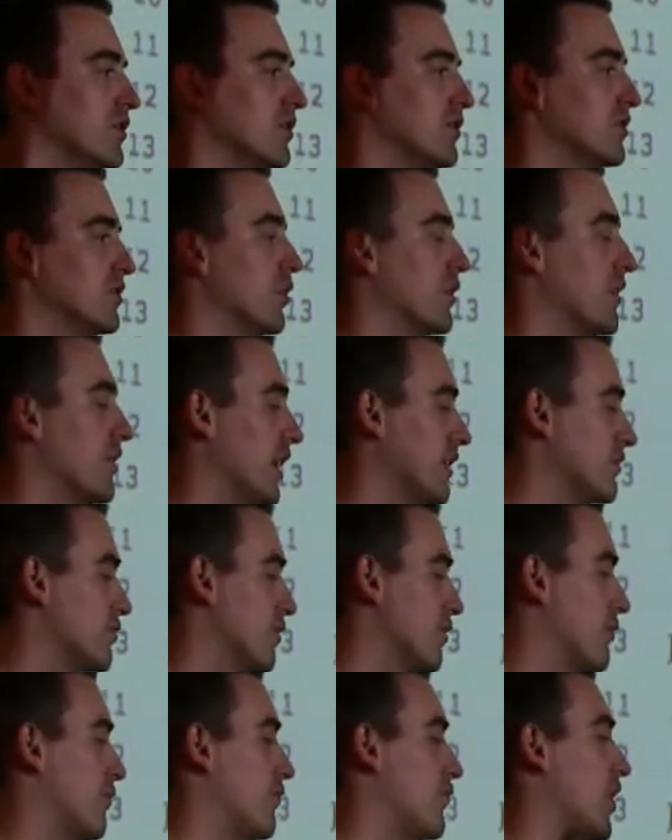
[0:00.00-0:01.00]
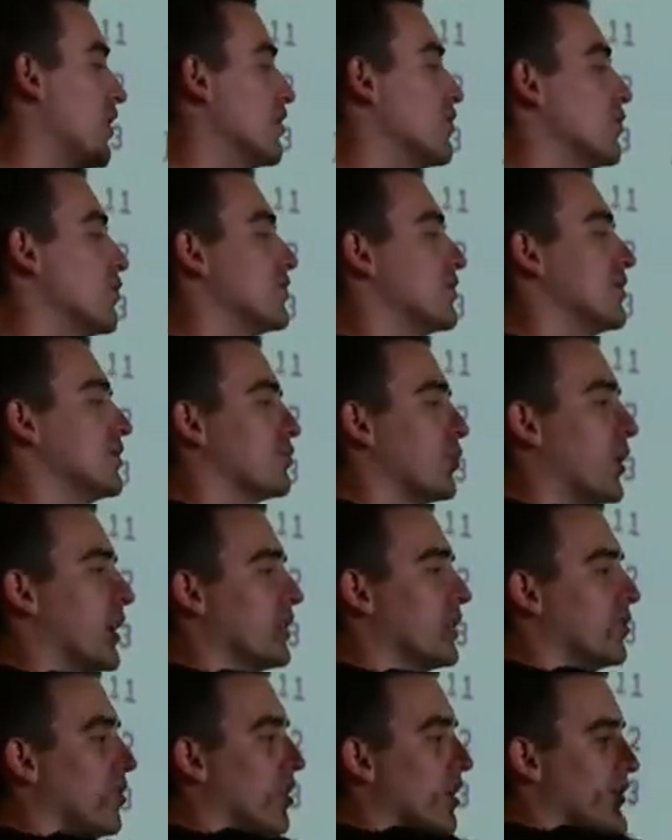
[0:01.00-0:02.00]
So it, it sort of follows its way
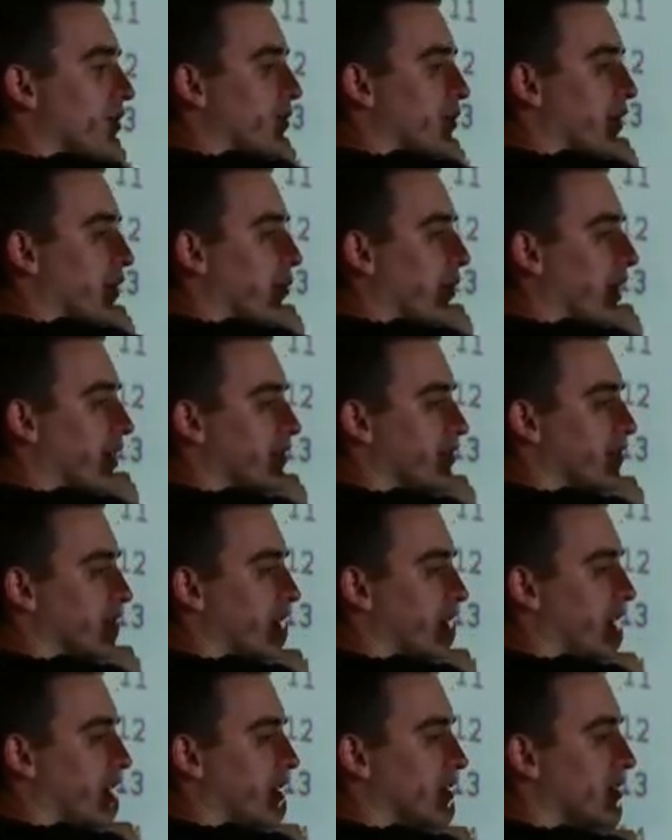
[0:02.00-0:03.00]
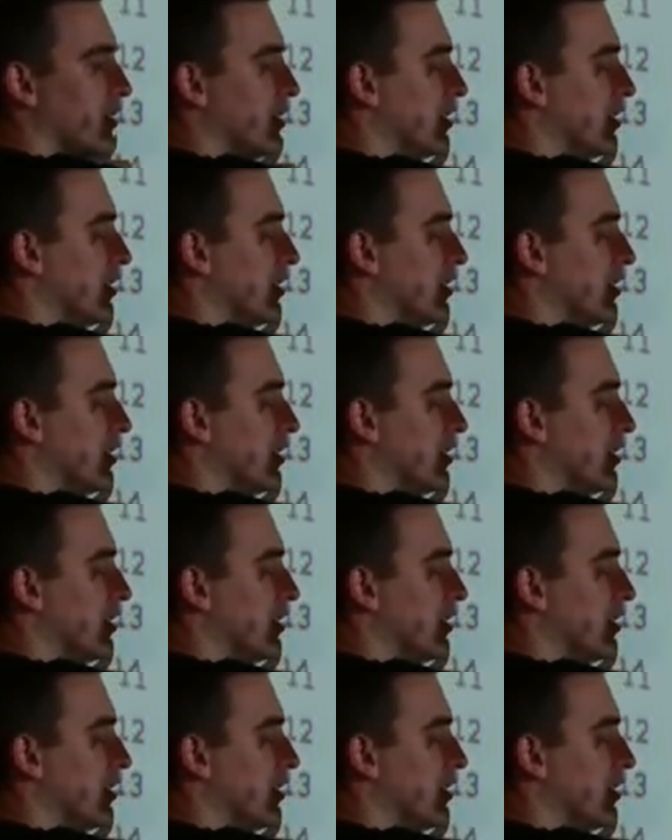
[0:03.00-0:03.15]
along the request, okay?